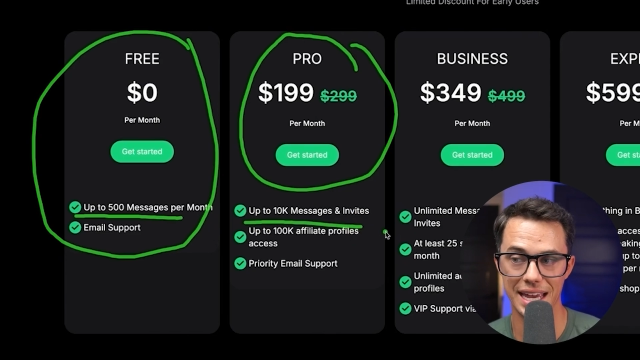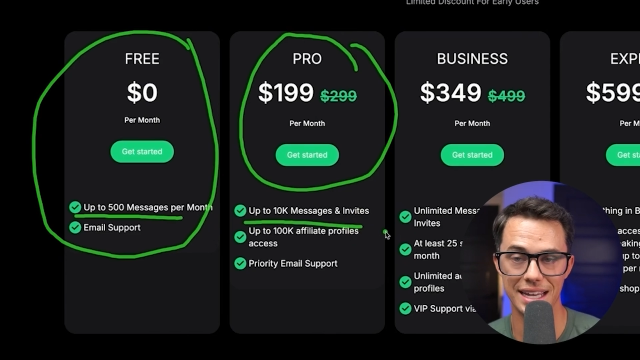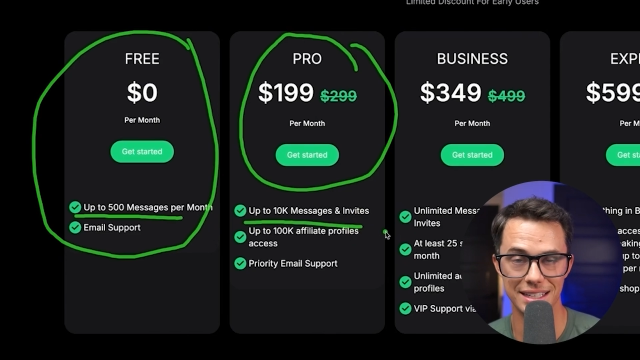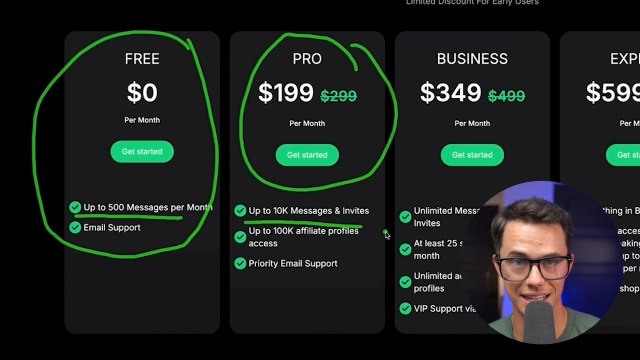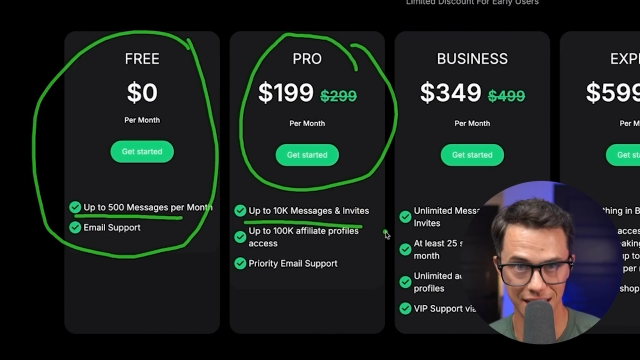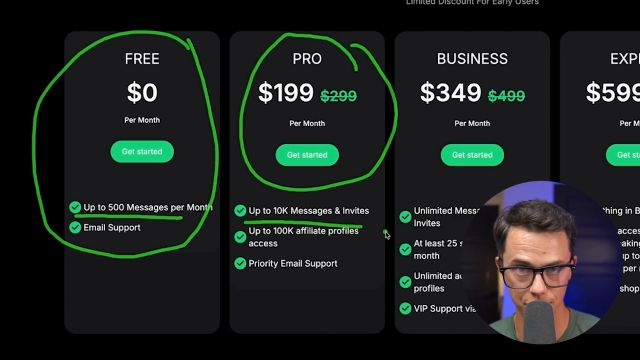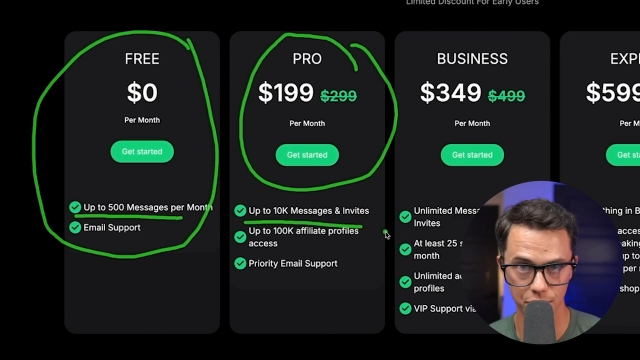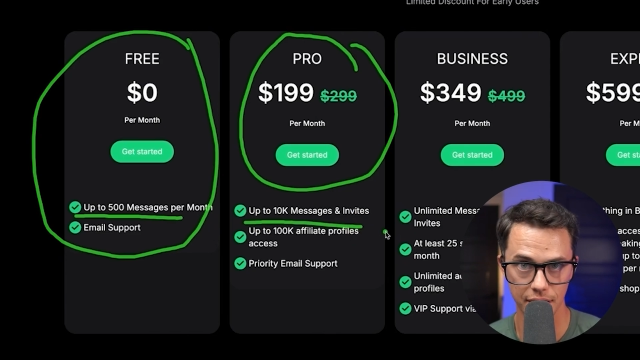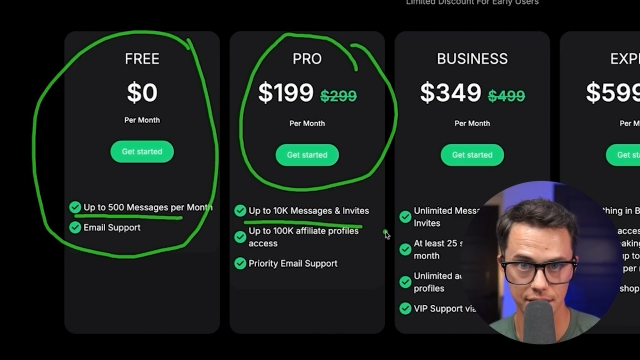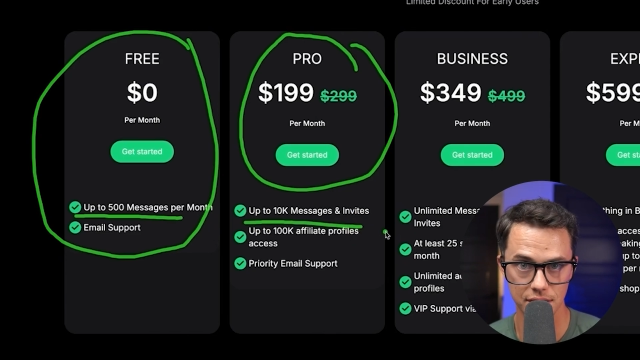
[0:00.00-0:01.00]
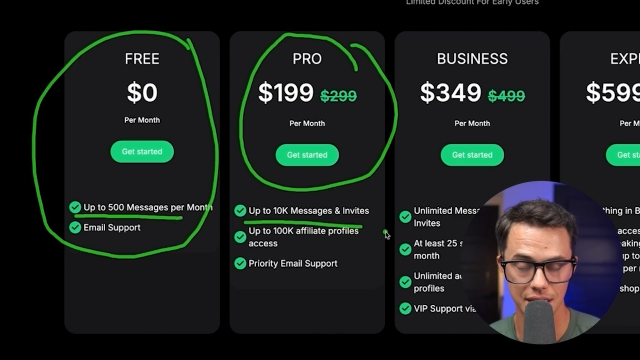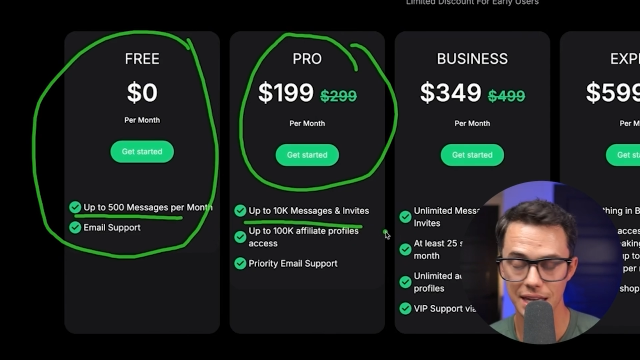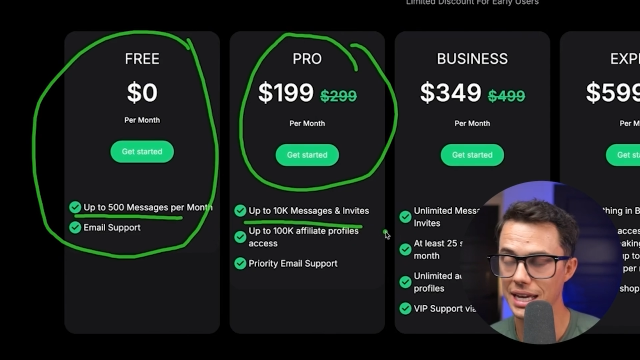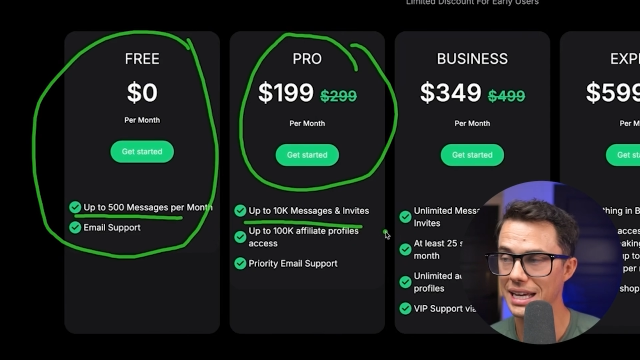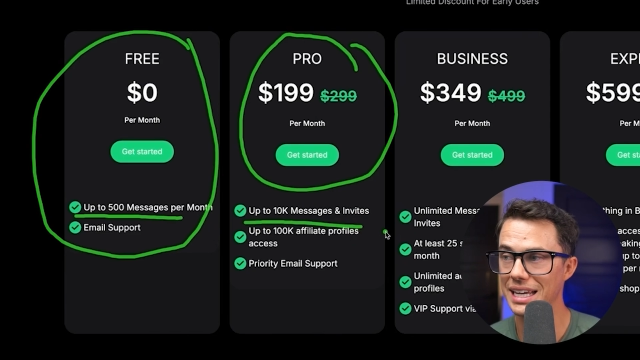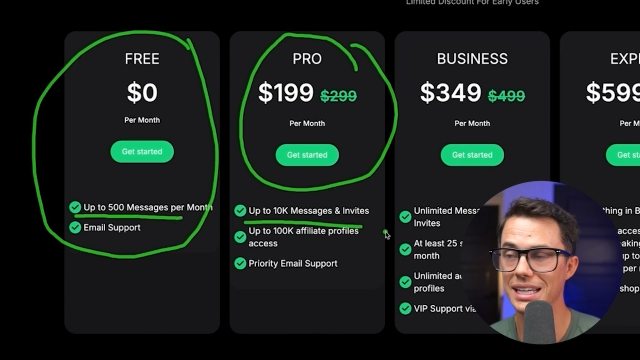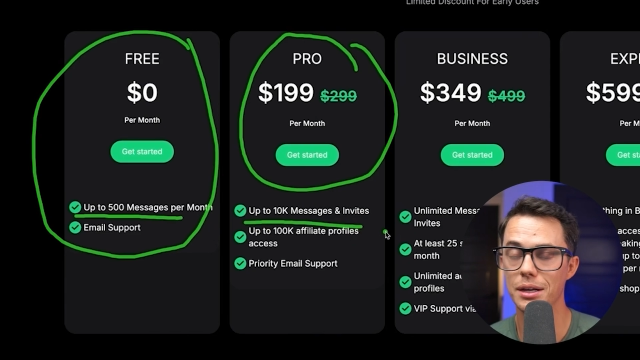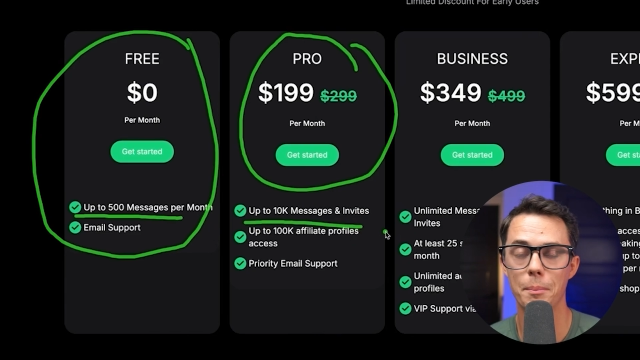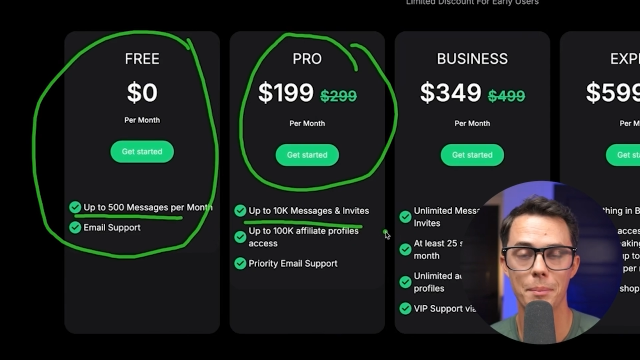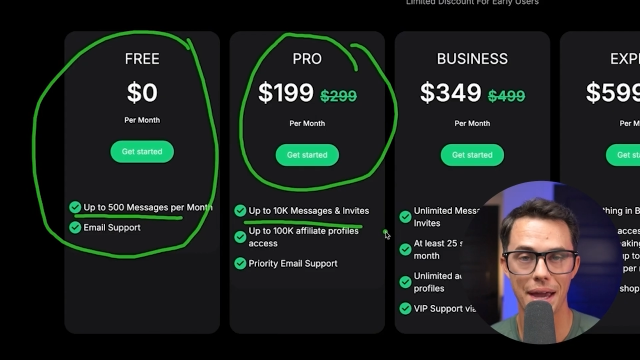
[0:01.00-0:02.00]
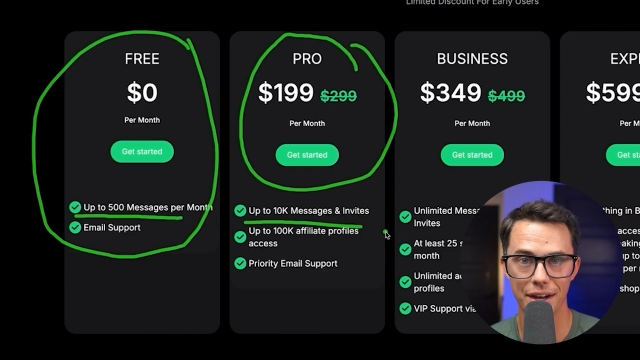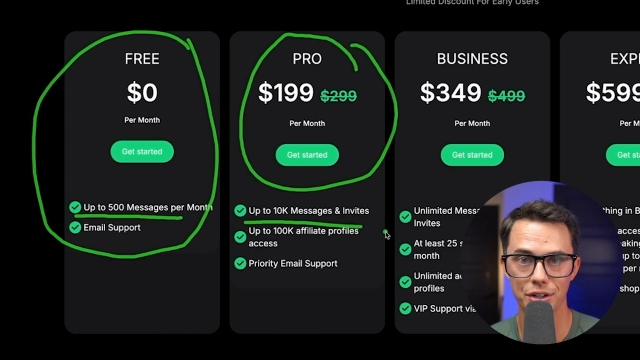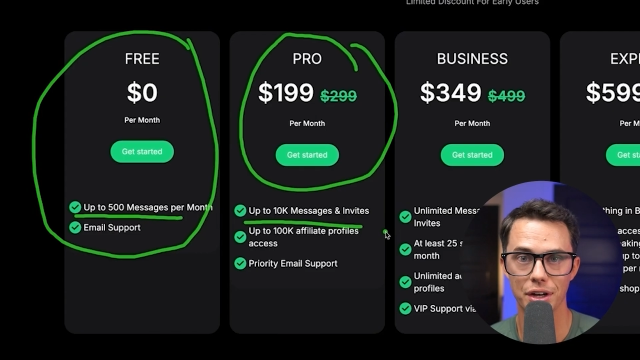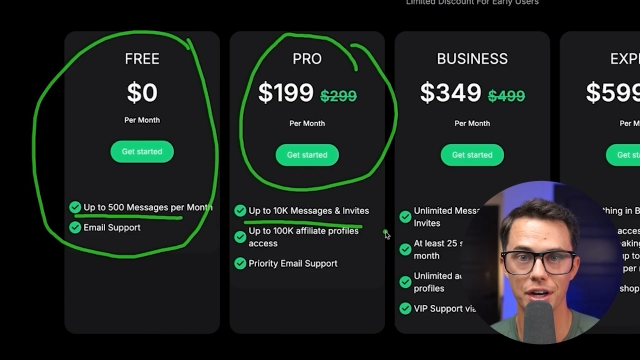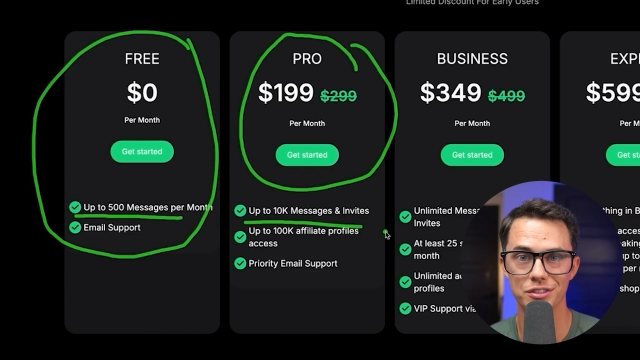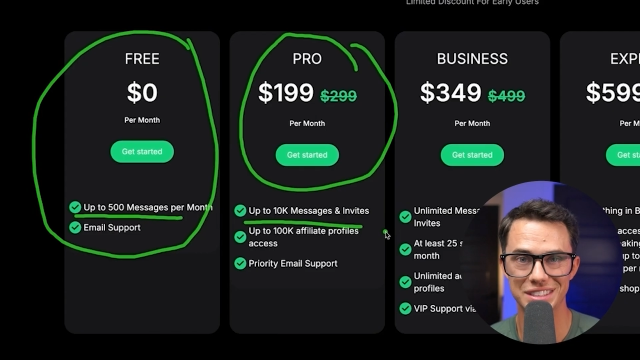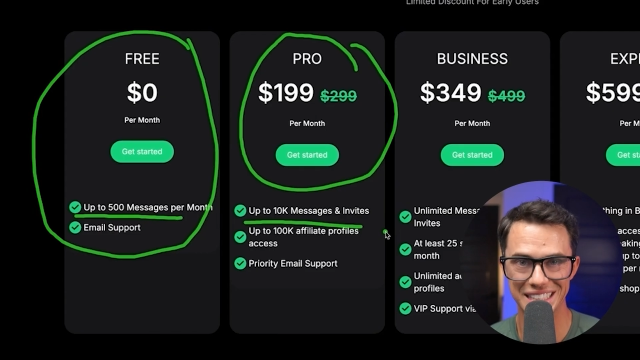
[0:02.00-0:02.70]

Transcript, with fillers: and invites in a matter of